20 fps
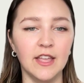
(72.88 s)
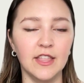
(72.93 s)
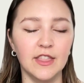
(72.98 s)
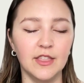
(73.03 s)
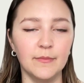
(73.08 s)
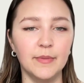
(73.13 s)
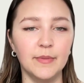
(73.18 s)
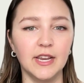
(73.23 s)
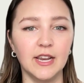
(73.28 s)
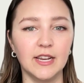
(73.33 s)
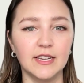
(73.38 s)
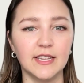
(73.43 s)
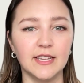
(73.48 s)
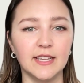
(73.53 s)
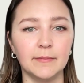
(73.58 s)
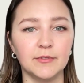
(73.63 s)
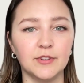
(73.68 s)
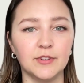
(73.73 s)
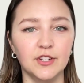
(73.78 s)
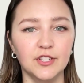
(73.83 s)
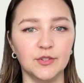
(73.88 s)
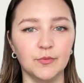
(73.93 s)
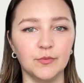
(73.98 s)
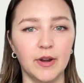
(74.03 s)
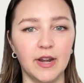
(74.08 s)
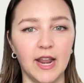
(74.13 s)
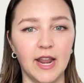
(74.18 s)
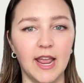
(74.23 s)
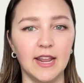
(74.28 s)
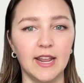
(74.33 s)
The big exception is
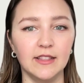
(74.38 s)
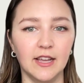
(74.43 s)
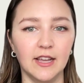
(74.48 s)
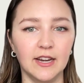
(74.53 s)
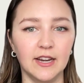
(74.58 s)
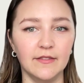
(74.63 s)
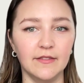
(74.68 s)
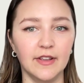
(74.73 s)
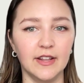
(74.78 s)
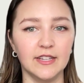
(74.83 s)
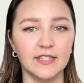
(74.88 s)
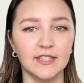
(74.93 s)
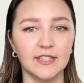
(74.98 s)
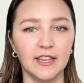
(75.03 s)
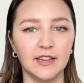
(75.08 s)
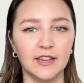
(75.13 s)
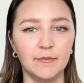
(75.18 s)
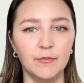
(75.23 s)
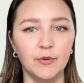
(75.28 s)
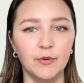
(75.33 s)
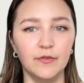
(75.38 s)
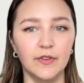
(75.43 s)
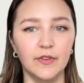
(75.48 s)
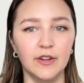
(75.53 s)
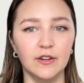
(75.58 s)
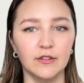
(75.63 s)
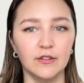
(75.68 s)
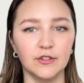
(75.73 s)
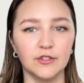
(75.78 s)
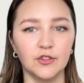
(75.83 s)
when headline events like
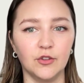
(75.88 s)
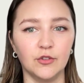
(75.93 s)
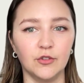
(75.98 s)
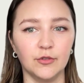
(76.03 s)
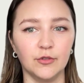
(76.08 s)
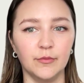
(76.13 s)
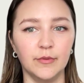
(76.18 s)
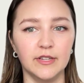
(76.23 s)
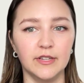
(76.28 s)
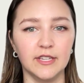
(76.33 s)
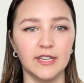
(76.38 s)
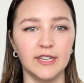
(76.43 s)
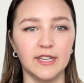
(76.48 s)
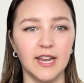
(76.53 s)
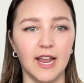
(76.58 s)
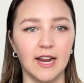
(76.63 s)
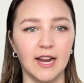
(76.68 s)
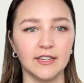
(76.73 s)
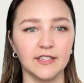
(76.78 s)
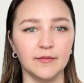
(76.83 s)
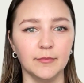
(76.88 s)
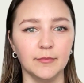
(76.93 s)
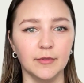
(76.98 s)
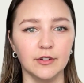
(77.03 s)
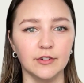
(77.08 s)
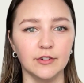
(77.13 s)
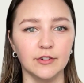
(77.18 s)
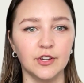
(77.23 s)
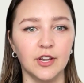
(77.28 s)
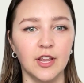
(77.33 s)
MOVEit or SolarWinds attacks
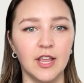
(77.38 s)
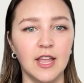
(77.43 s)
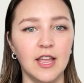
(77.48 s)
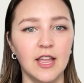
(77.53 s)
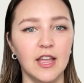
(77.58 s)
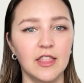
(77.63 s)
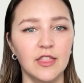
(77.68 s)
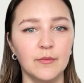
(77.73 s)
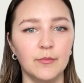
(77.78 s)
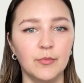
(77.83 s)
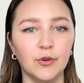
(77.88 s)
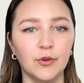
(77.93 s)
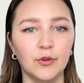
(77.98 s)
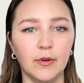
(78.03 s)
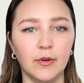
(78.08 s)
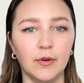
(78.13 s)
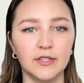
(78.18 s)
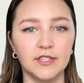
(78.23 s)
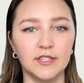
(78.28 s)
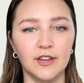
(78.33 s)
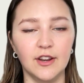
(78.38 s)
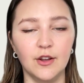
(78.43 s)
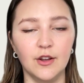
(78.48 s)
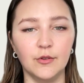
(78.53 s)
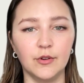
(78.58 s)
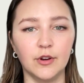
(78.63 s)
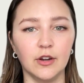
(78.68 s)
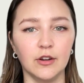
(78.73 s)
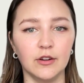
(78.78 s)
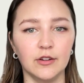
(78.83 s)
emerge, and the board wants to know
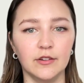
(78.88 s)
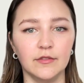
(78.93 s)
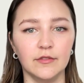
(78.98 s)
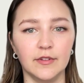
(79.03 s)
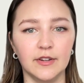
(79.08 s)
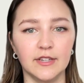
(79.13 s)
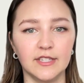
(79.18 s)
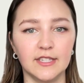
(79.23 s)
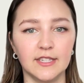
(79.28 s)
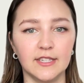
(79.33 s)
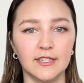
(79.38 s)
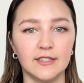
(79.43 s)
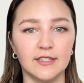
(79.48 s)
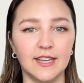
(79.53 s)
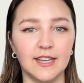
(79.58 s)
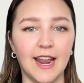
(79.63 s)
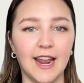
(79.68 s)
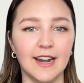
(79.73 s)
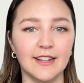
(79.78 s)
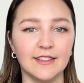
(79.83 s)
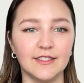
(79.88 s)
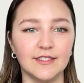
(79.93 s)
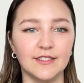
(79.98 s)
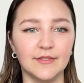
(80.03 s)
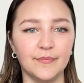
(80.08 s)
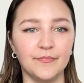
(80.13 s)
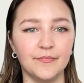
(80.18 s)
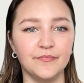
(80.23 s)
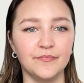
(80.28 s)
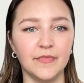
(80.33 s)
current risk status.
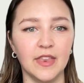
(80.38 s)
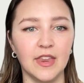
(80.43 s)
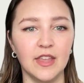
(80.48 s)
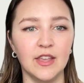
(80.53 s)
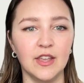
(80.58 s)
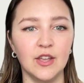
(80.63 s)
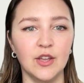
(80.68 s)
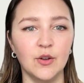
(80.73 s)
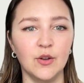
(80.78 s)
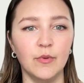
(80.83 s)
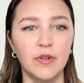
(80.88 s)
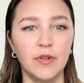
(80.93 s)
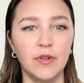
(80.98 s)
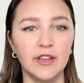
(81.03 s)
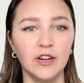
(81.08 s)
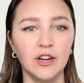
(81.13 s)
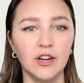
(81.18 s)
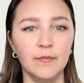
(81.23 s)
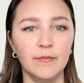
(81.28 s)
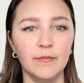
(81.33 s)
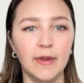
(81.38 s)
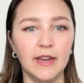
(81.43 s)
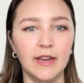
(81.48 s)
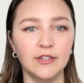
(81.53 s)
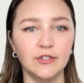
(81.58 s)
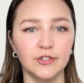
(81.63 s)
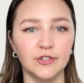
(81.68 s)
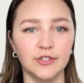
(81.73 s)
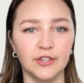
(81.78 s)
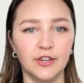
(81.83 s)
When there are
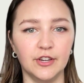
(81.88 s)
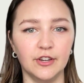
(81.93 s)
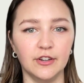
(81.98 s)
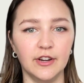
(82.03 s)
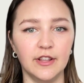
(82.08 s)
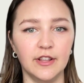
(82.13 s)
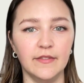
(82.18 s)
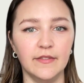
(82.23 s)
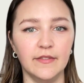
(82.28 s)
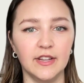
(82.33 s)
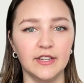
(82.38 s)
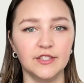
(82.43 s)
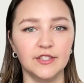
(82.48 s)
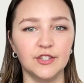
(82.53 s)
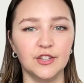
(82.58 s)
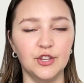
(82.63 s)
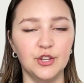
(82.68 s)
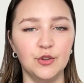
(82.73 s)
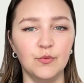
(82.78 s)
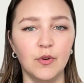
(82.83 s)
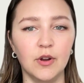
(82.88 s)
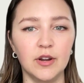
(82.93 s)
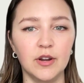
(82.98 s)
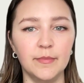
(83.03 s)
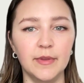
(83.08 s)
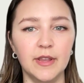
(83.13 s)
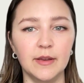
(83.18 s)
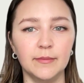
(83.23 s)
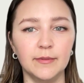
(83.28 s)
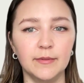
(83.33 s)
major security events, you want to
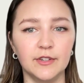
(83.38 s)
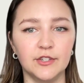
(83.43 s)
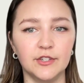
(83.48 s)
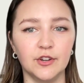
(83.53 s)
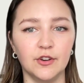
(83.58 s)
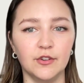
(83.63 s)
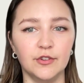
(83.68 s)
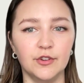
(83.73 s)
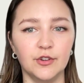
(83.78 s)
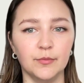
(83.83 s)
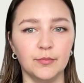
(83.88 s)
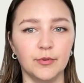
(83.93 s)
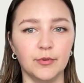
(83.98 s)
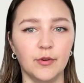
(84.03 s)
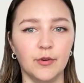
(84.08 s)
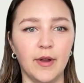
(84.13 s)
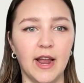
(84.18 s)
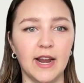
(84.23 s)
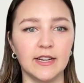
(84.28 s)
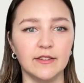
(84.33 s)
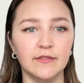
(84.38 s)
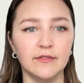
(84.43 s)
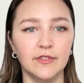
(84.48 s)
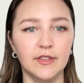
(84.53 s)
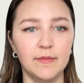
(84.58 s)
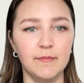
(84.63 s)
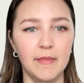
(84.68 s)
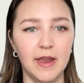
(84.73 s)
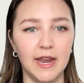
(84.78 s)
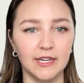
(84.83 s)
be able to show you're
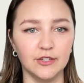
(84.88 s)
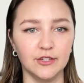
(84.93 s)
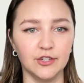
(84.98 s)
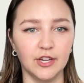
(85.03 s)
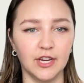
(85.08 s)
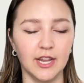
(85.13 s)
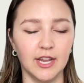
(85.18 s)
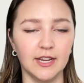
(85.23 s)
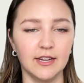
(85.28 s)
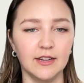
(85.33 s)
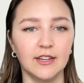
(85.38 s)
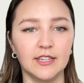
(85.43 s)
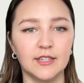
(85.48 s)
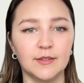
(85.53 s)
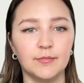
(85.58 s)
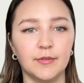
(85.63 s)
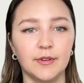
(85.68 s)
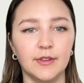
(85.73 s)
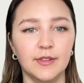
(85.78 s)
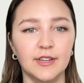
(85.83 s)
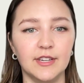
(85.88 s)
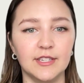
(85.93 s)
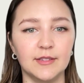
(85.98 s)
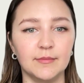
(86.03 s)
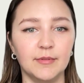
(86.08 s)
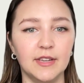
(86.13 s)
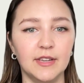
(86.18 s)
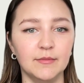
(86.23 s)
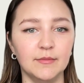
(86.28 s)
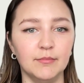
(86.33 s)
proactively managing it,
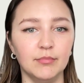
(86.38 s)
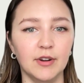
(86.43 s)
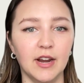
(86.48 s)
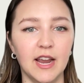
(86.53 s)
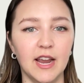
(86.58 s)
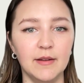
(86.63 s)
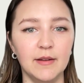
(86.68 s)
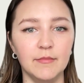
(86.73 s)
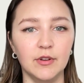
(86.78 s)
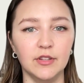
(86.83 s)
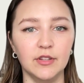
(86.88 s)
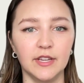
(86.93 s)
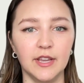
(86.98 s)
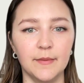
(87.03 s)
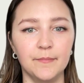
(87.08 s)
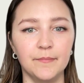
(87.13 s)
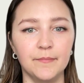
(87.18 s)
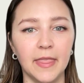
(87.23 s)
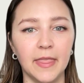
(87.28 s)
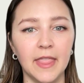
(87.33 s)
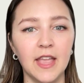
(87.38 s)
explains Brian Mulligan,